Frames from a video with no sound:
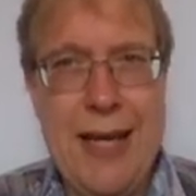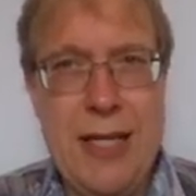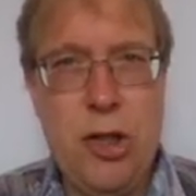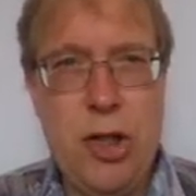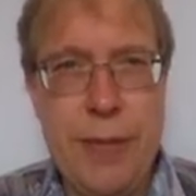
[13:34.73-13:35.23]

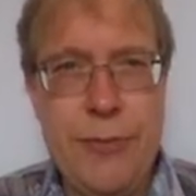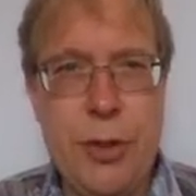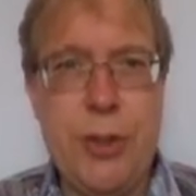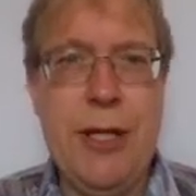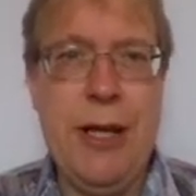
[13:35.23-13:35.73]
in
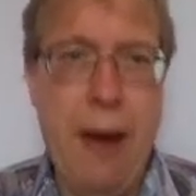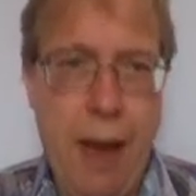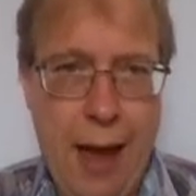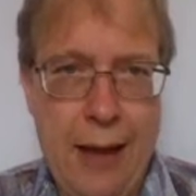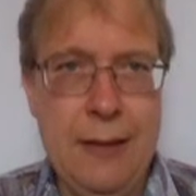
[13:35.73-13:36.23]
chapter
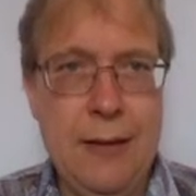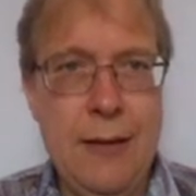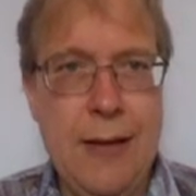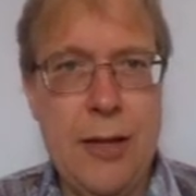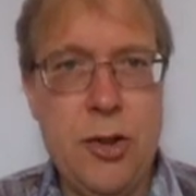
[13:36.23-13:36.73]
9,
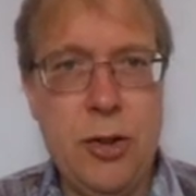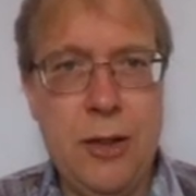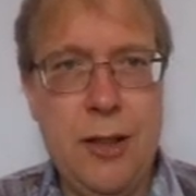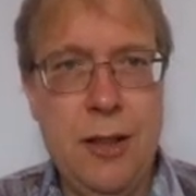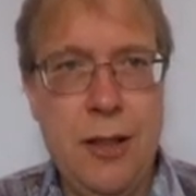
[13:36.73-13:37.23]
actually.